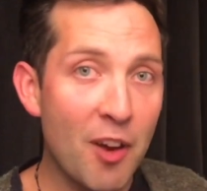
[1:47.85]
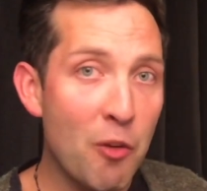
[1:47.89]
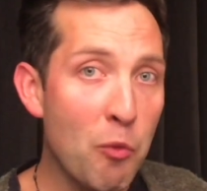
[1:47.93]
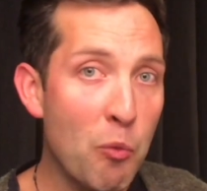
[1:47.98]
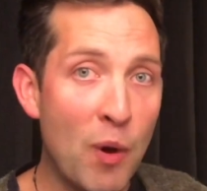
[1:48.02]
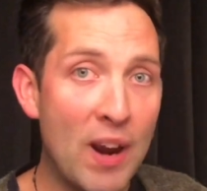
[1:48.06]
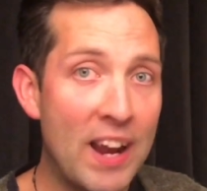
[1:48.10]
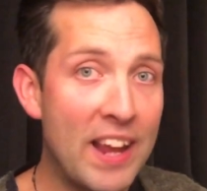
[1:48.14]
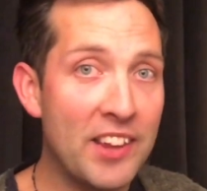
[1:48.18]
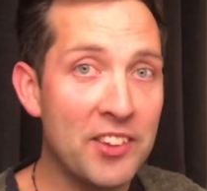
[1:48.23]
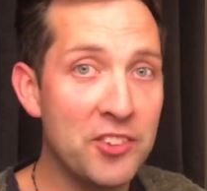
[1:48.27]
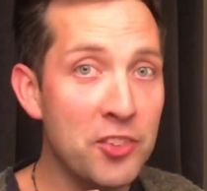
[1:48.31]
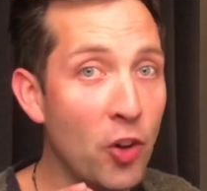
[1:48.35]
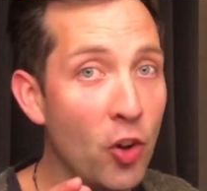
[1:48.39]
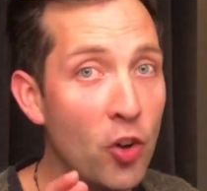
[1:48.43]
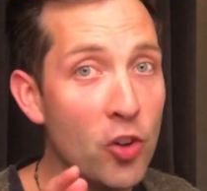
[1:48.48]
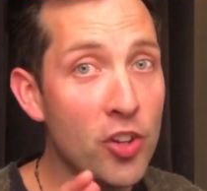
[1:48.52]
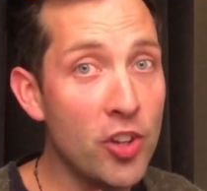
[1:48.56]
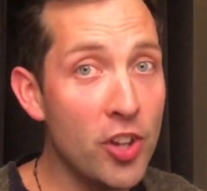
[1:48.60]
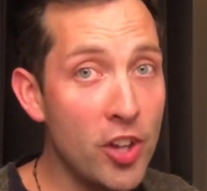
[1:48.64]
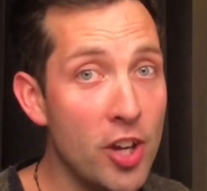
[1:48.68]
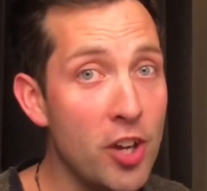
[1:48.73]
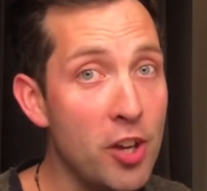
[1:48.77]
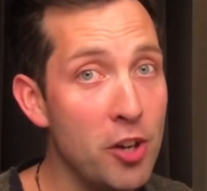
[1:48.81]
well, it's not
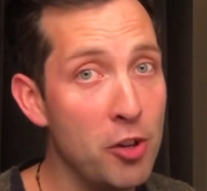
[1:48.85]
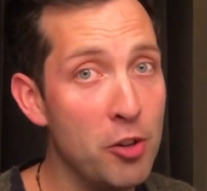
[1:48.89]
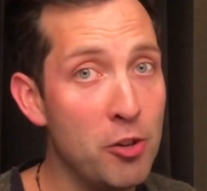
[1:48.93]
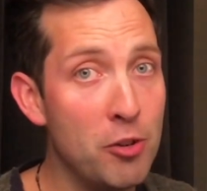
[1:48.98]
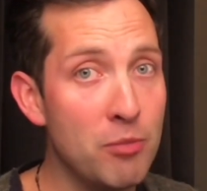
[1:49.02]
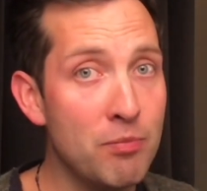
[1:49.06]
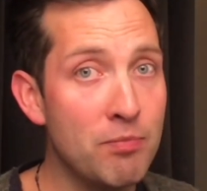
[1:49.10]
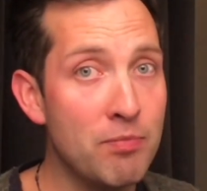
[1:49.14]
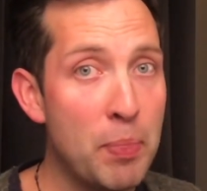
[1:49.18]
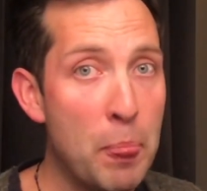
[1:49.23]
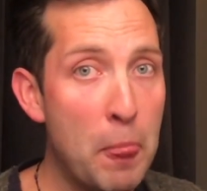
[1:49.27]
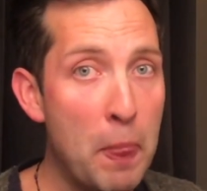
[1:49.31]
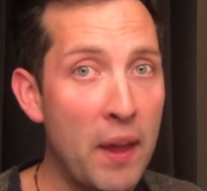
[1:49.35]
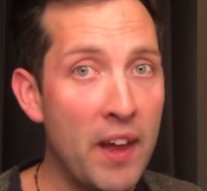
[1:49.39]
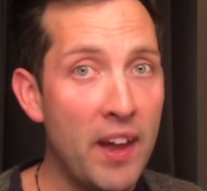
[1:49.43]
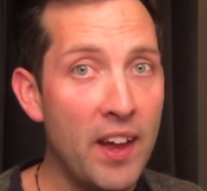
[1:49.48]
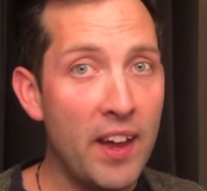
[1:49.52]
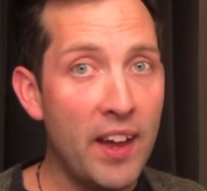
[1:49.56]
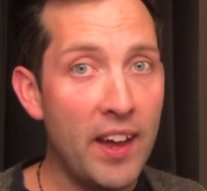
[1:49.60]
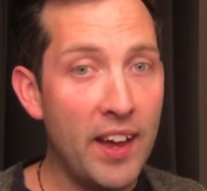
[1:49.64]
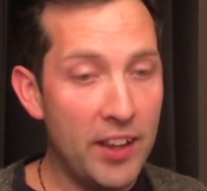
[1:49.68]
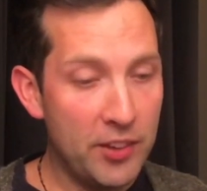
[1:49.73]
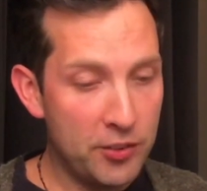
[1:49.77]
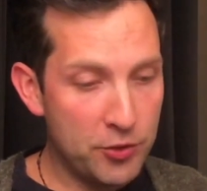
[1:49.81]
you,
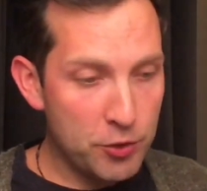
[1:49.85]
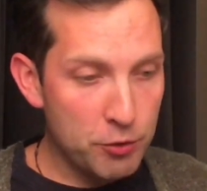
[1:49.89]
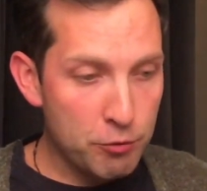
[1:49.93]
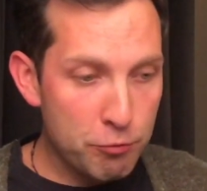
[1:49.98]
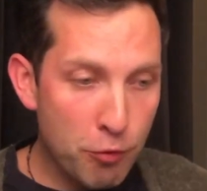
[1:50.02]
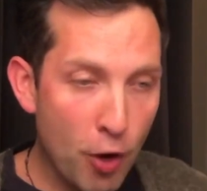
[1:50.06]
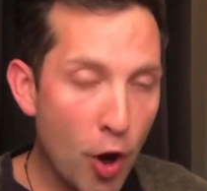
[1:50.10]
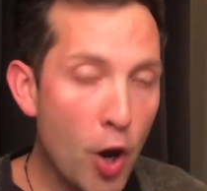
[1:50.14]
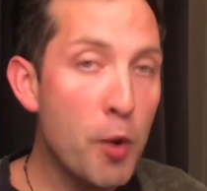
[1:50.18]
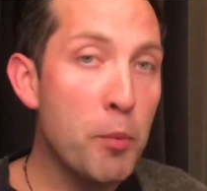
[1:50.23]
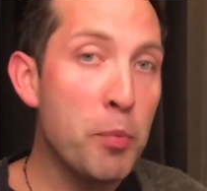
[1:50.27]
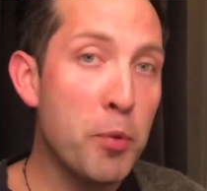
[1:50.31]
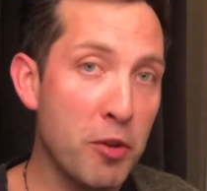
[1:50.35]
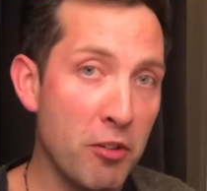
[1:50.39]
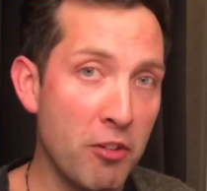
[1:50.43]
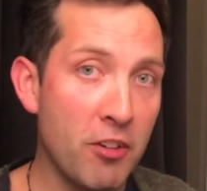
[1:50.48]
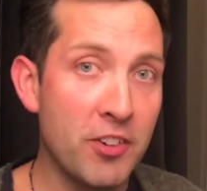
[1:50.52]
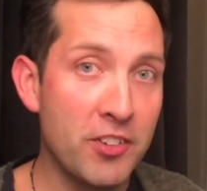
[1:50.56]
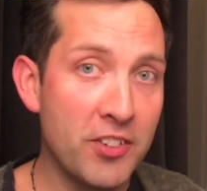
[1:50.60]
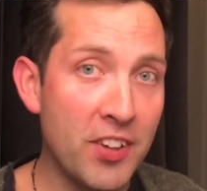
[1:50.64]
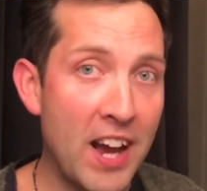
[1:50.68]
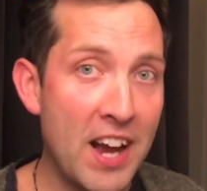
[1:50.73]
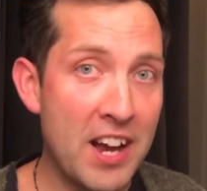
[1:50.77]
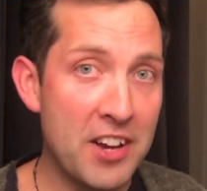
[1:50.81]
it's the rope you're
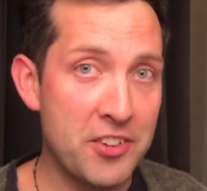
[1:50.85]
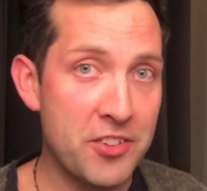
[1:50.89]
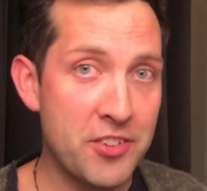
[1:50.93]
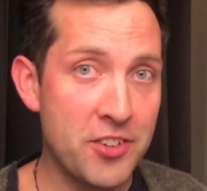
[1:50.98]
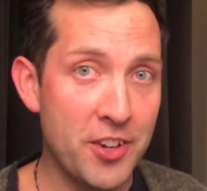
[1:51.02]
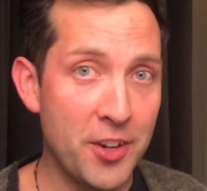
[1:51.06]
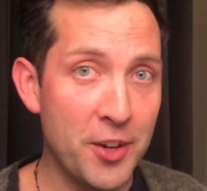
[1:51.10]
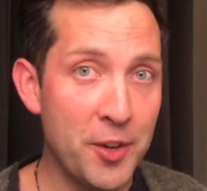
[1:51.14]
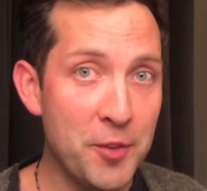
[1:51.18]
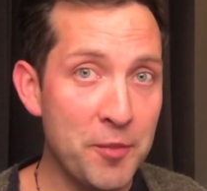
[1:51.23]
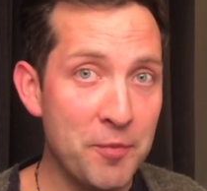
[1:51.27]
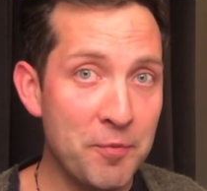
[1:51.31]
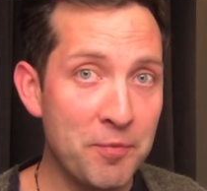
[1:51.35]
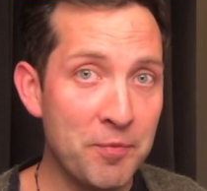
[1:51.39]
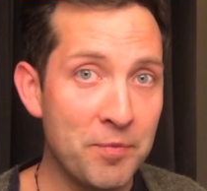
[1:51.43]
attached to.